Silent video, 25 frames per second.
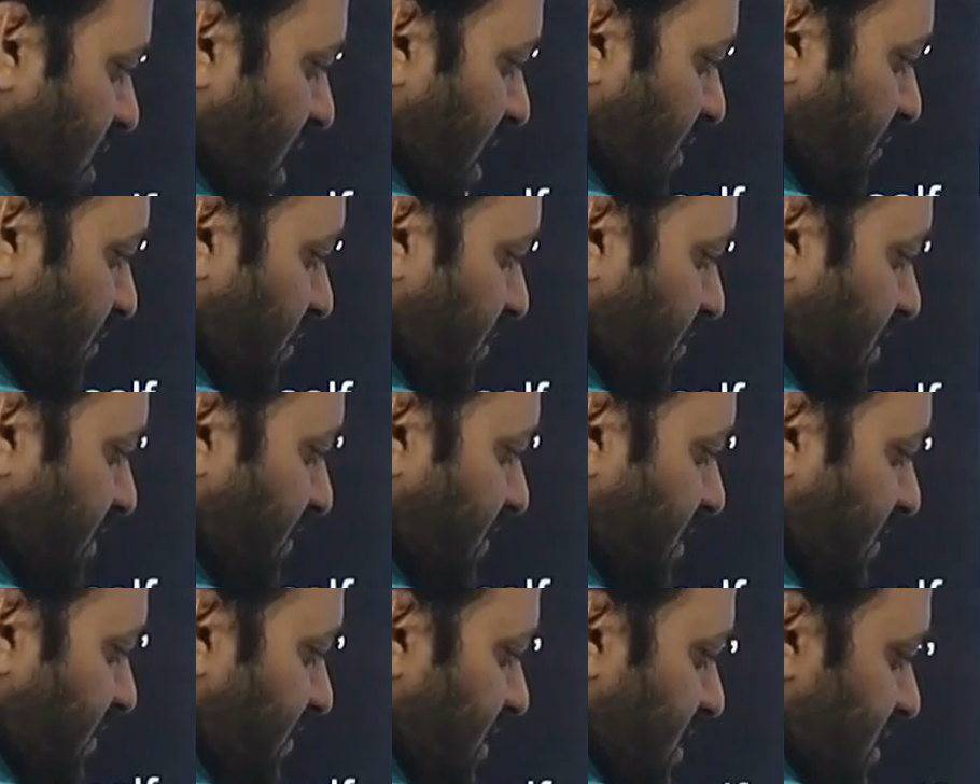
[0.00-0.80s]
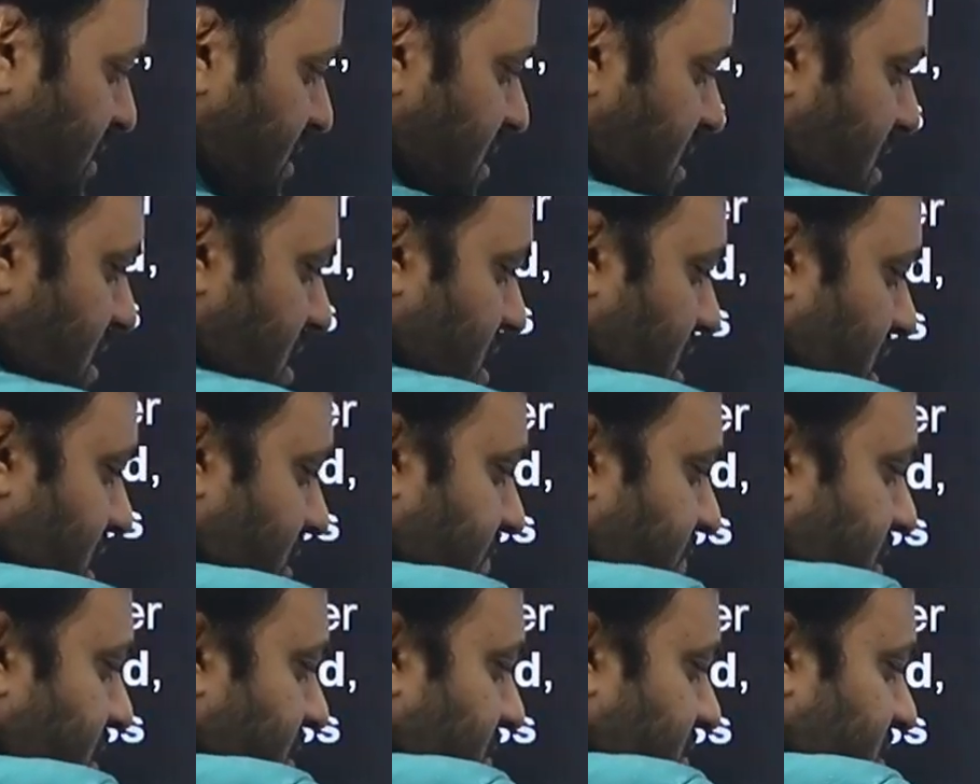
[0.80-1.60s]
of the wavelength. If
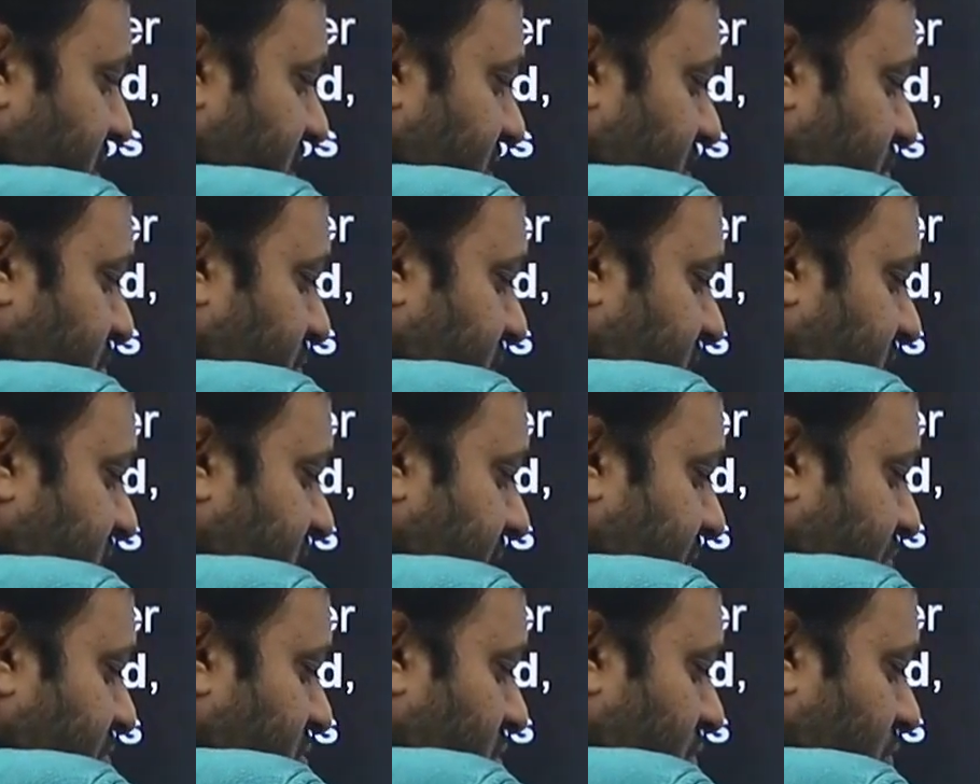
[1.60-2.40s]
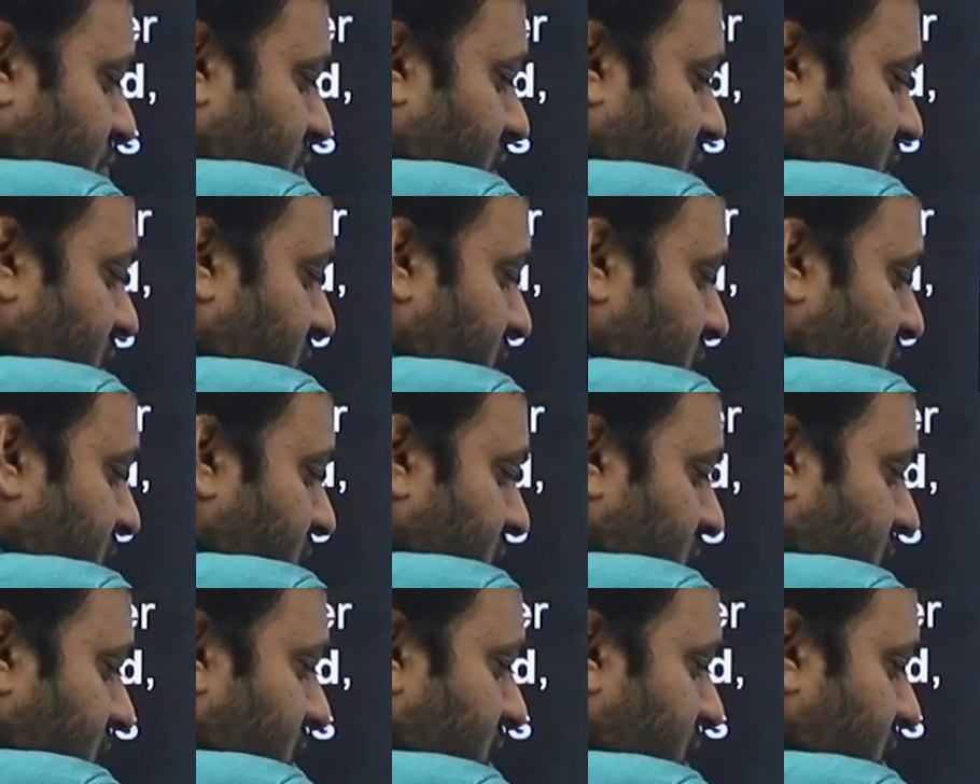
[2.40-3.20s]
we have this much depth of water,
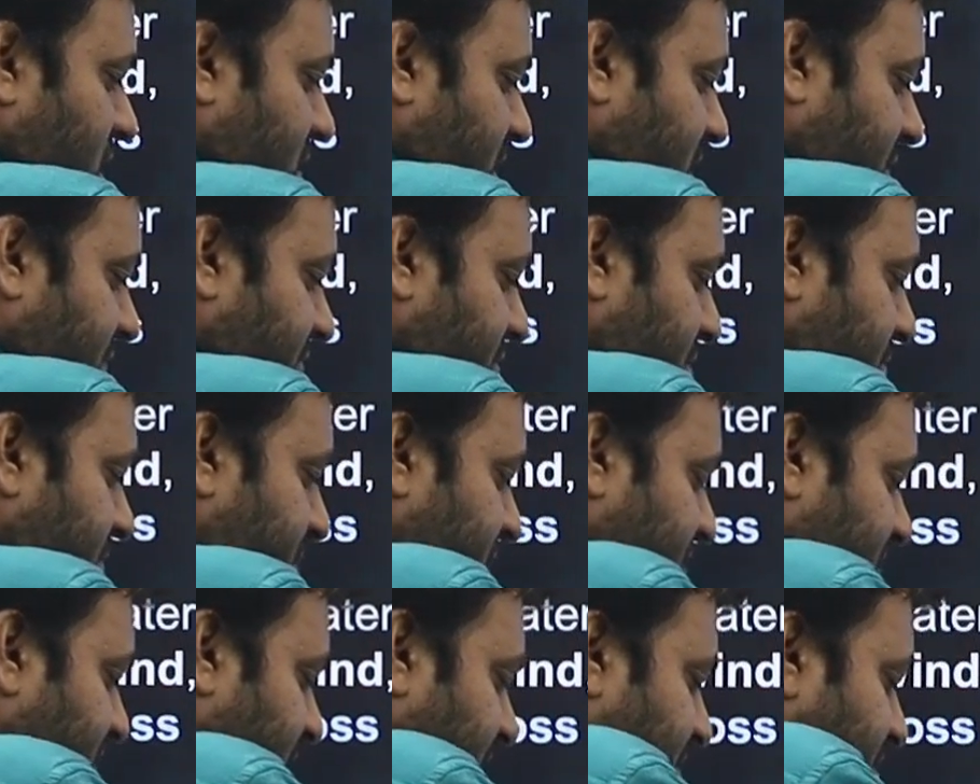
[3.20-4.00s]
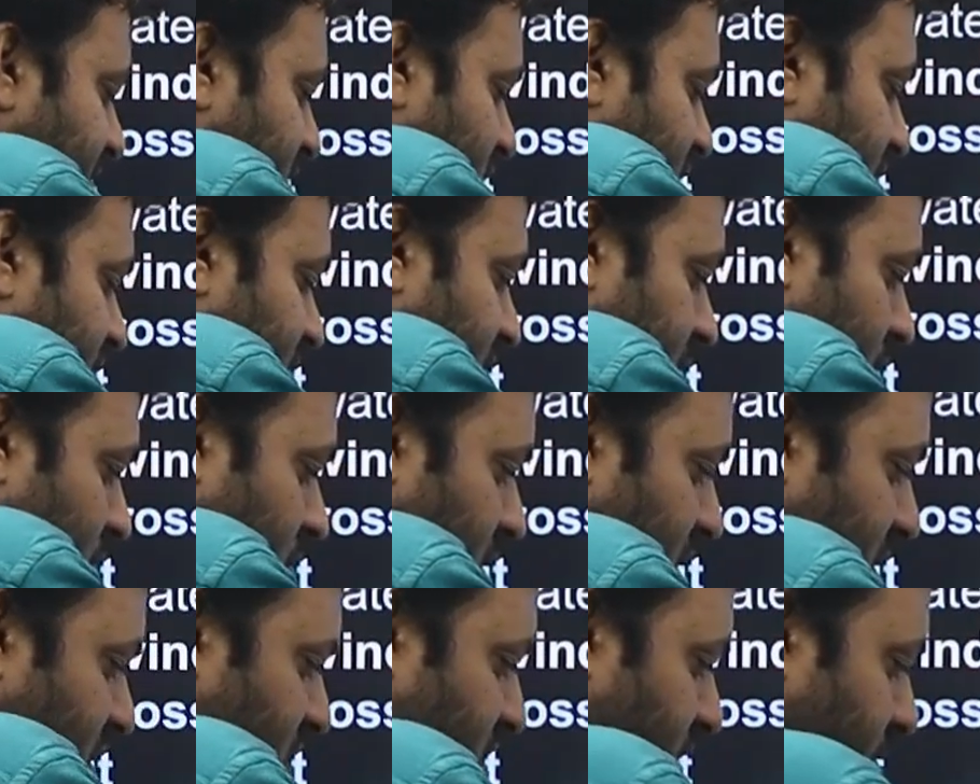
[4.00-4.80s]
here there will be a driving of circulation.